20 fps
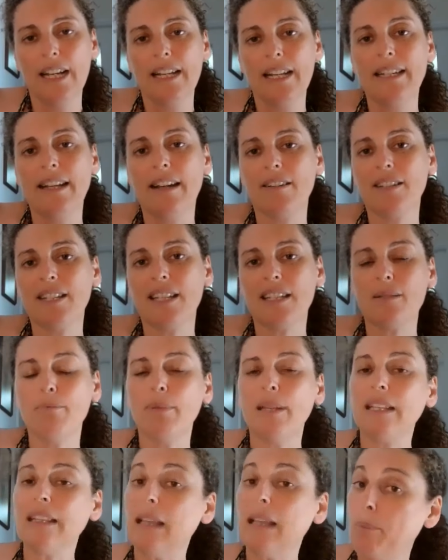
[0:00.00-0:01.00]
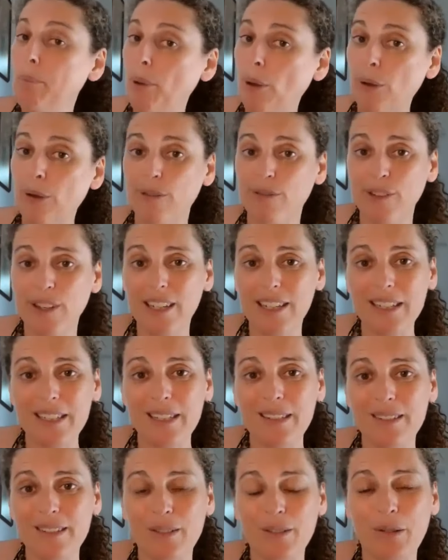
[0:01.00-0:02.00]
Now, it doesn't mean they're perfect,
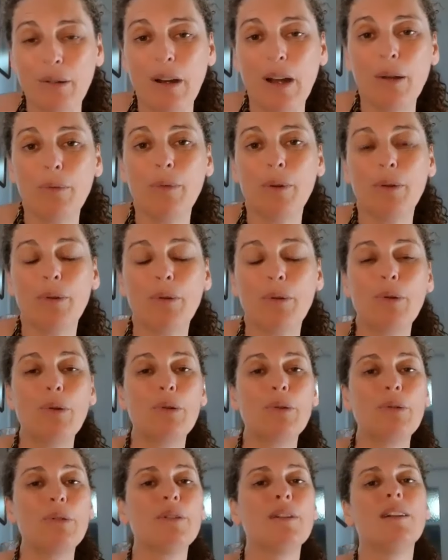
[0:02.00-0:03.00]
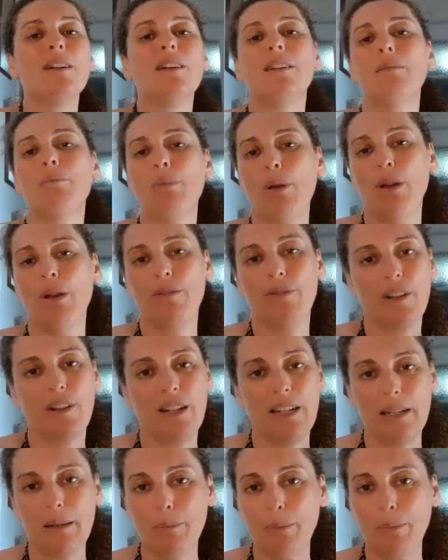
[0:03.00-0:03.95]
all right? We're all perfectly